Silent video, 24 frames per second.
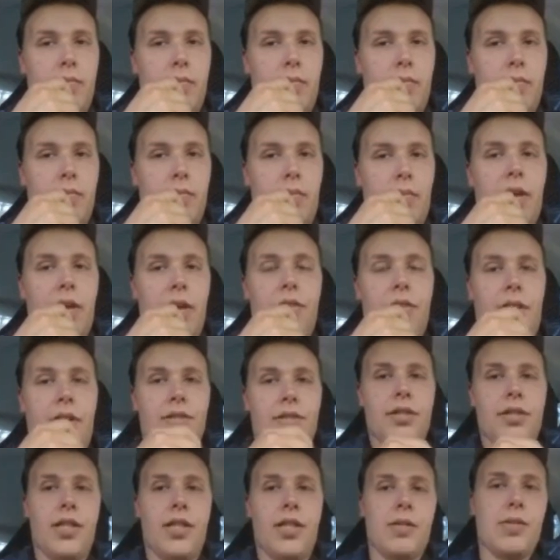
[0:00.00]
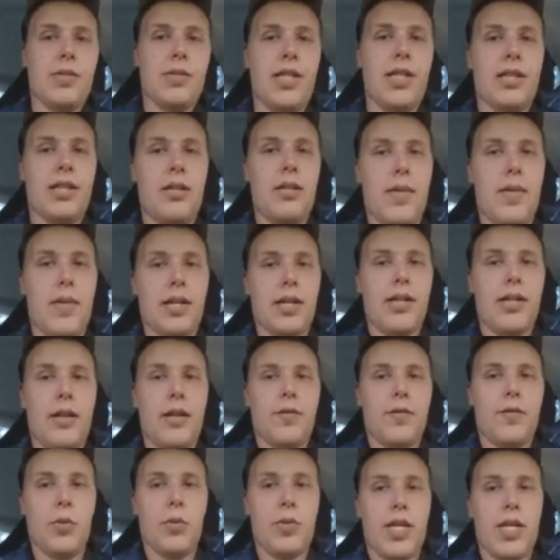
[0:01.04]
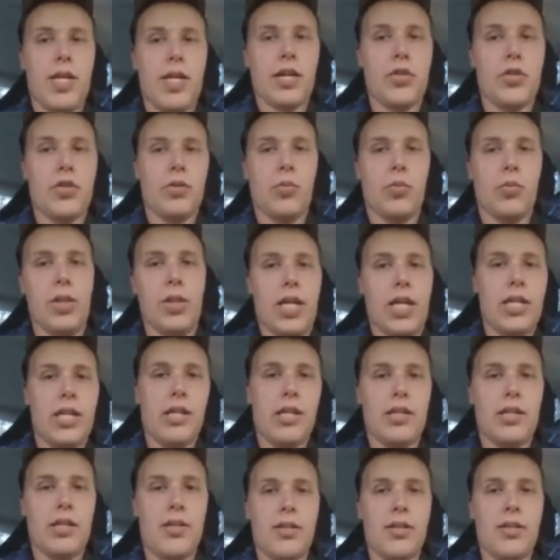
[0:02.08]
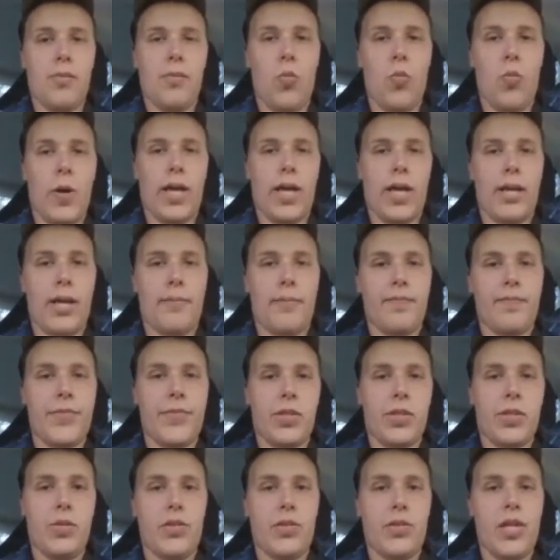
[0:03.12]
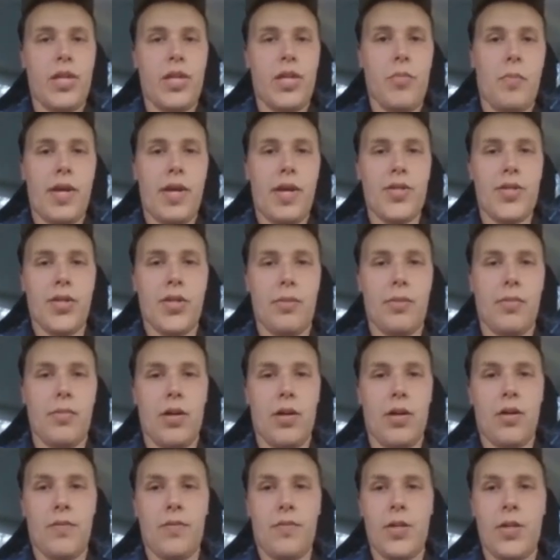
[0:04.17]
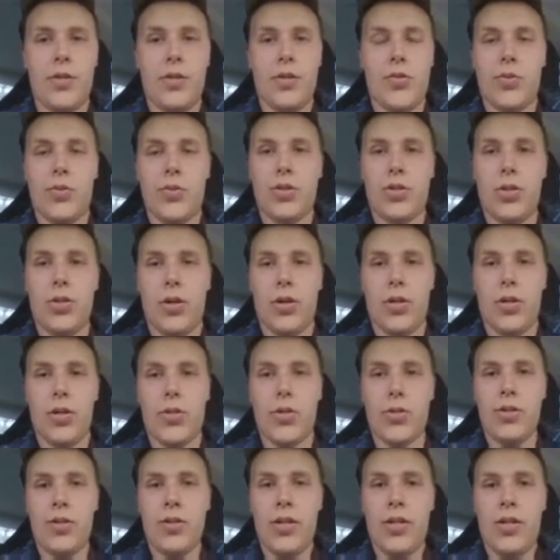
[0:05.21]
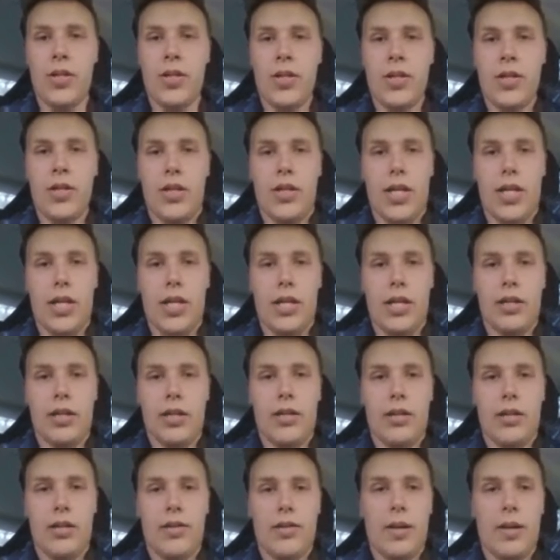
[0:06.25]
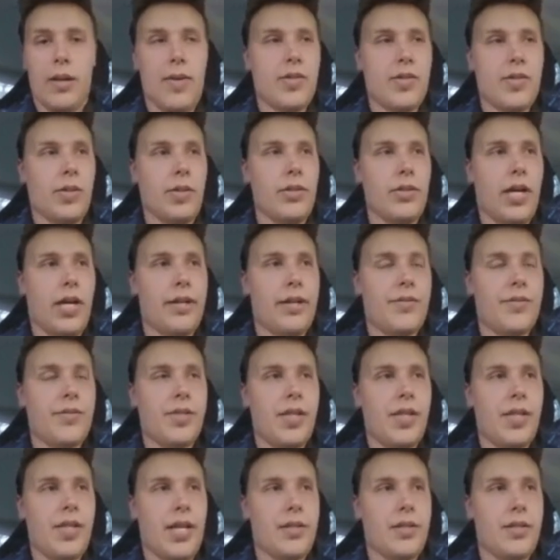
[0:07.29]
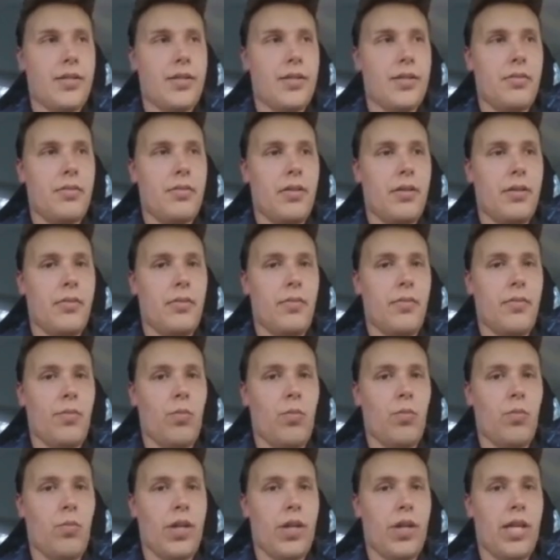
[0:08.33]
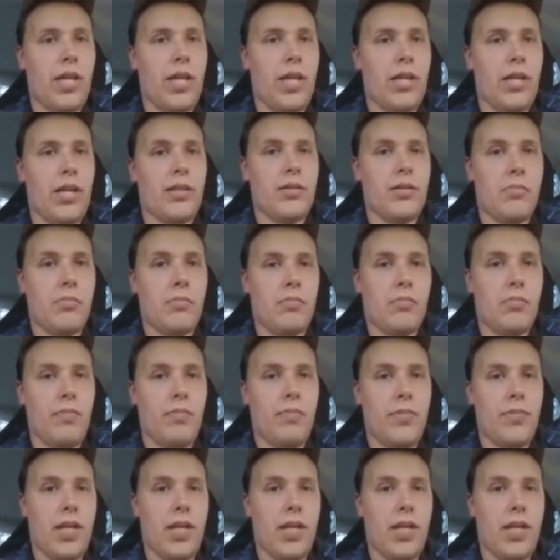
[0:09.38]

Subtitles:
my thoughts on this was that the magnetic field was actually related in some way to the momentum of the electric charge. And that makes a lot of sense in the